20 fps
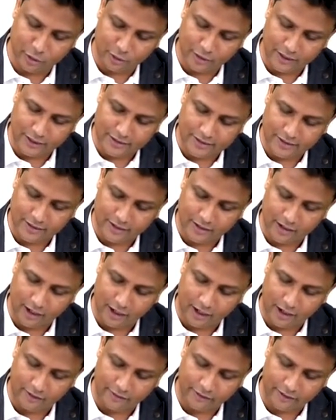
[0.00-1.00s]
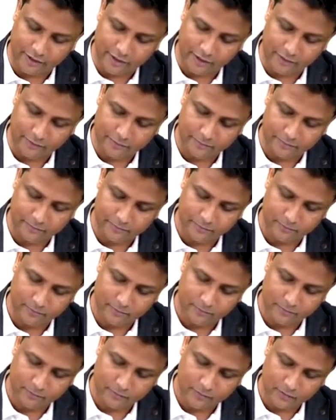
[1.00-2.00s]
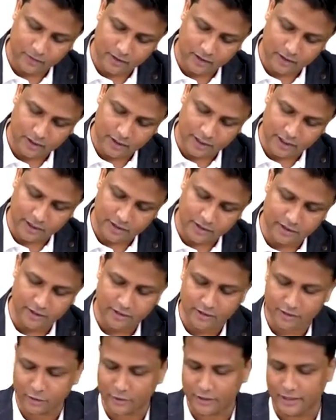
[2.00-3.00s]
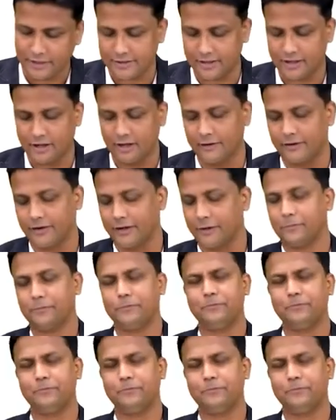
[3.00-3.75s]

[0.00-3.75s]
thoracic artery. Internal thoracic artery.